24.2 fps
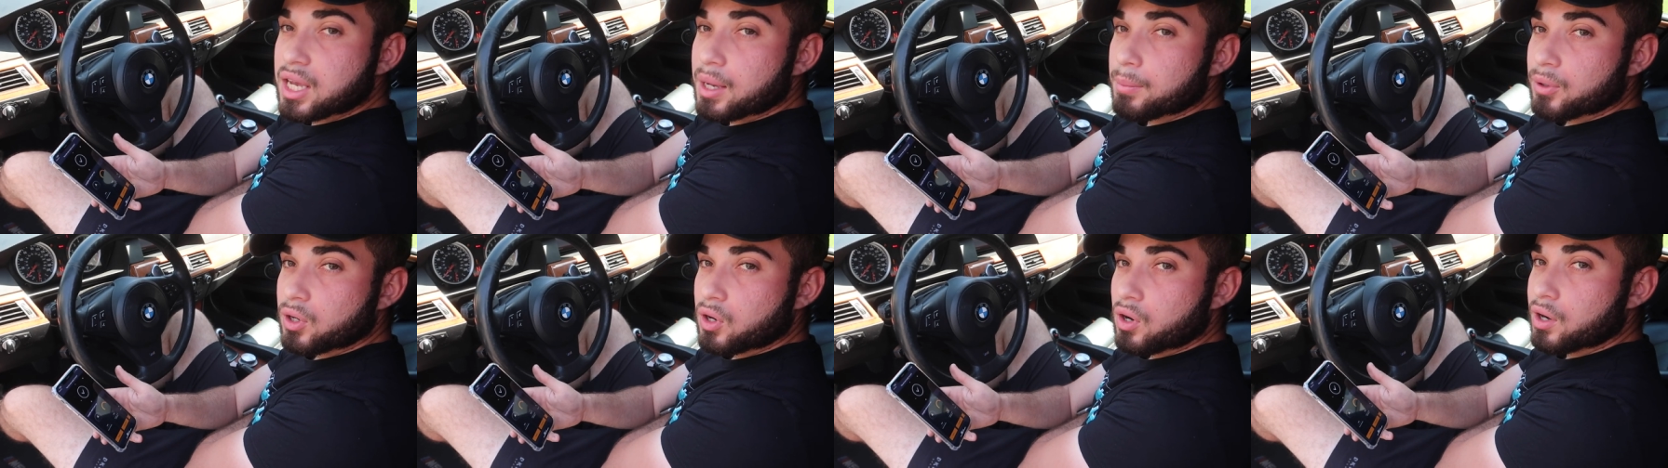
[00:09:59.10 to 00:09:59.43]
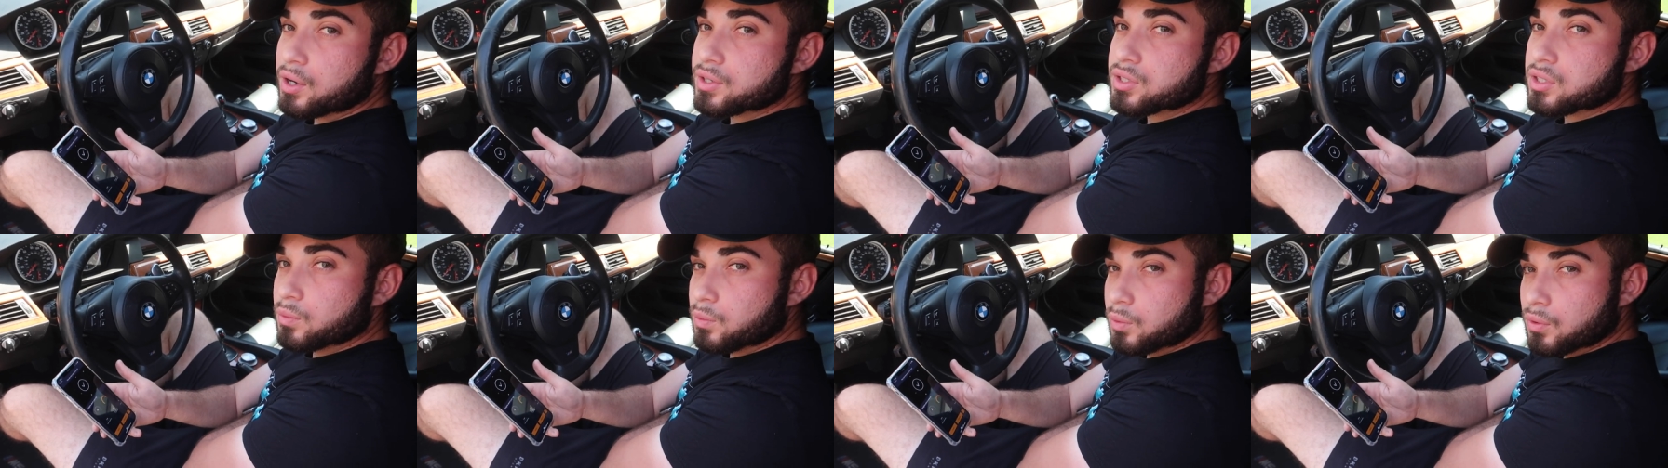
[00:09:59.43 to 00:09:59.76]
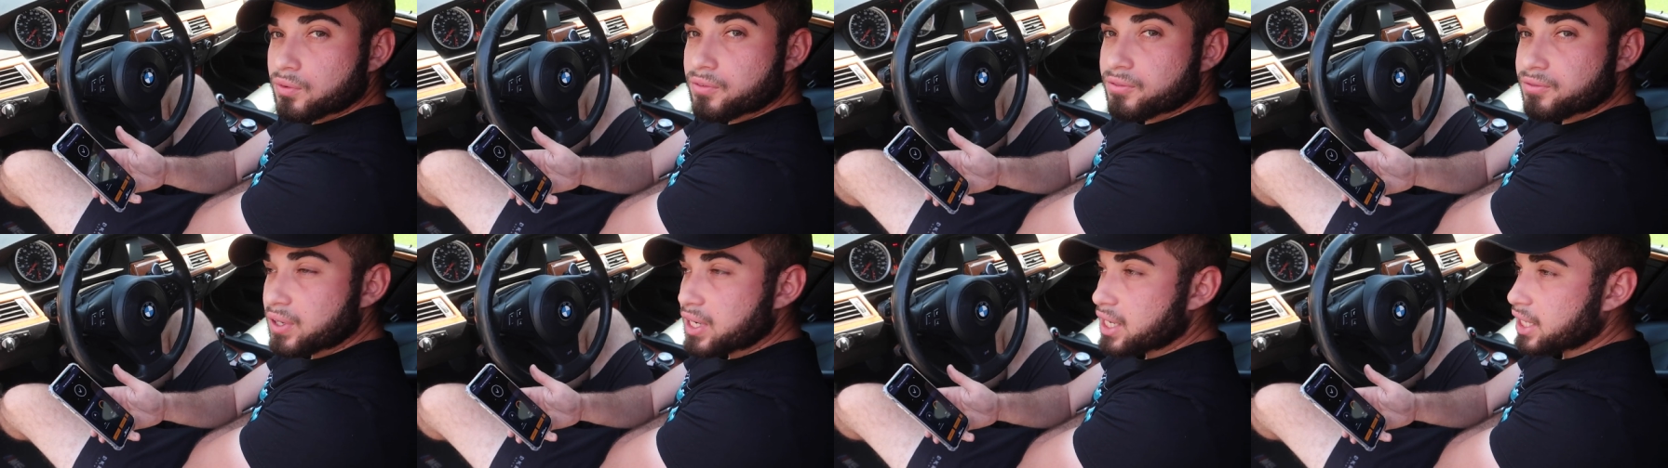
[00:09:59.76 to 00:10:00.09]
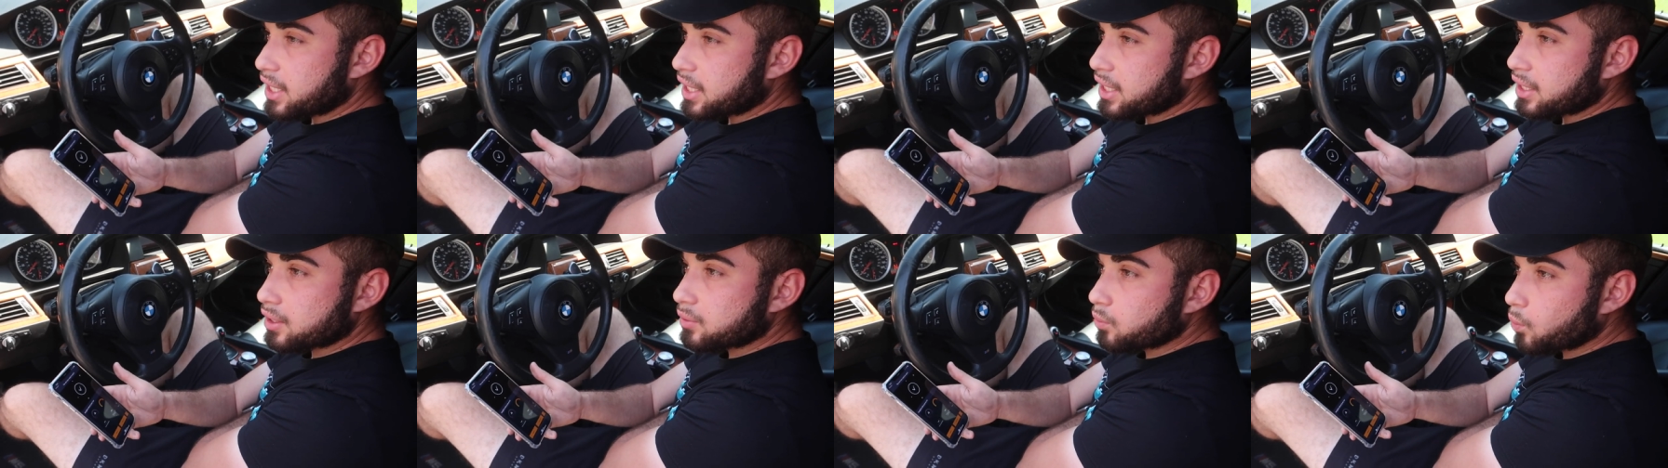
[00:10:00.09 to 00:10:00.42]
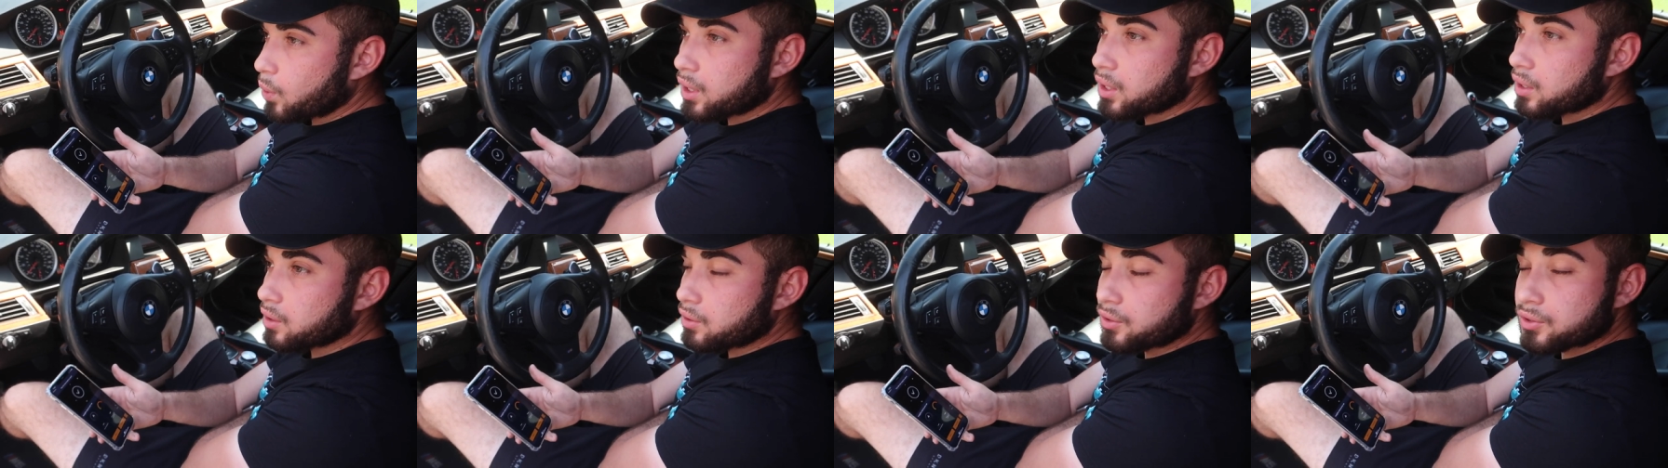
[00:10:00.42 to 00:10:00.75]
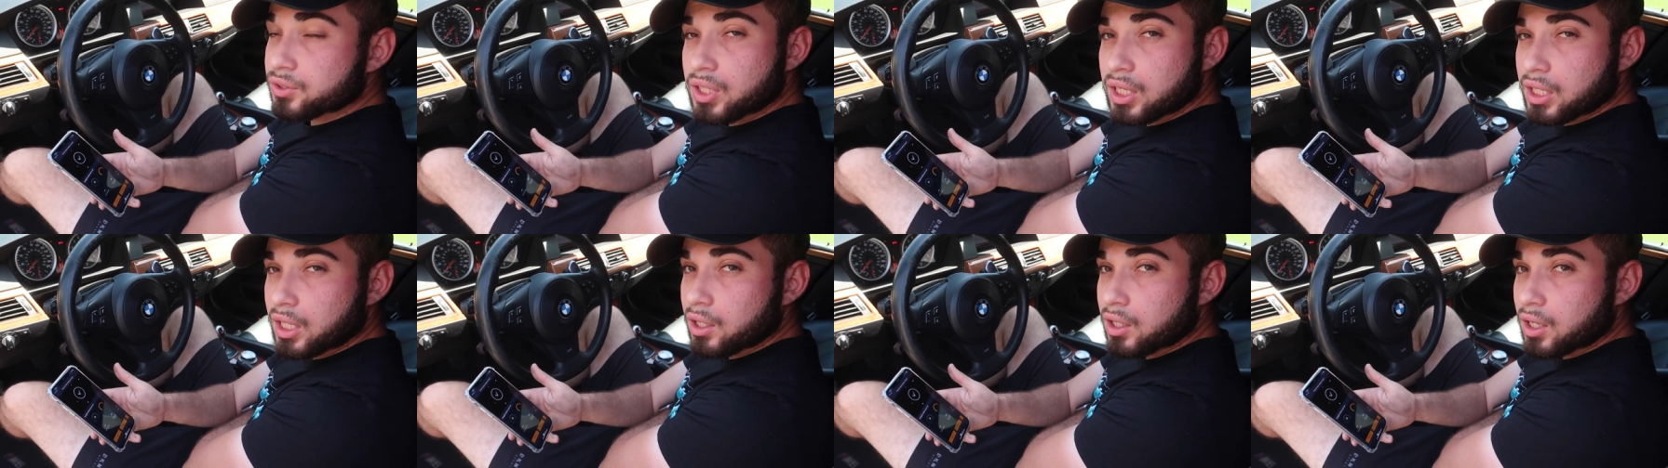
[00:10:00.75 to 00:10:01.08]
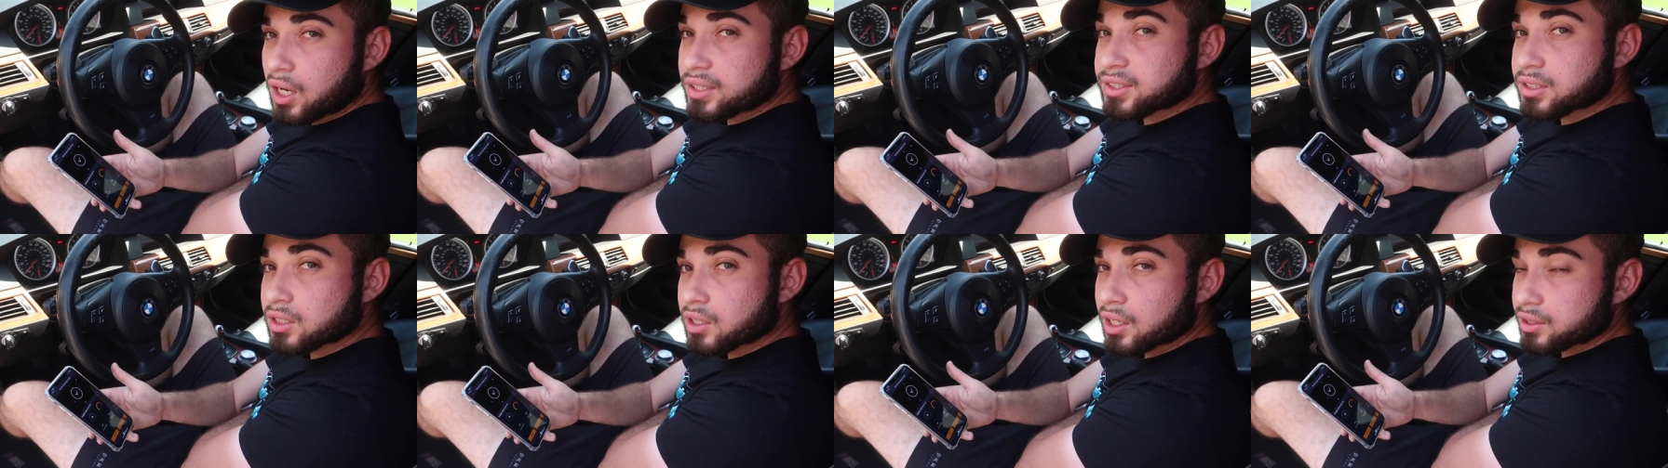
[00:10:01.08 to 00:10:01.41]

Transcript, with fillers: type of cars, they're real finicky and one little thing can cause them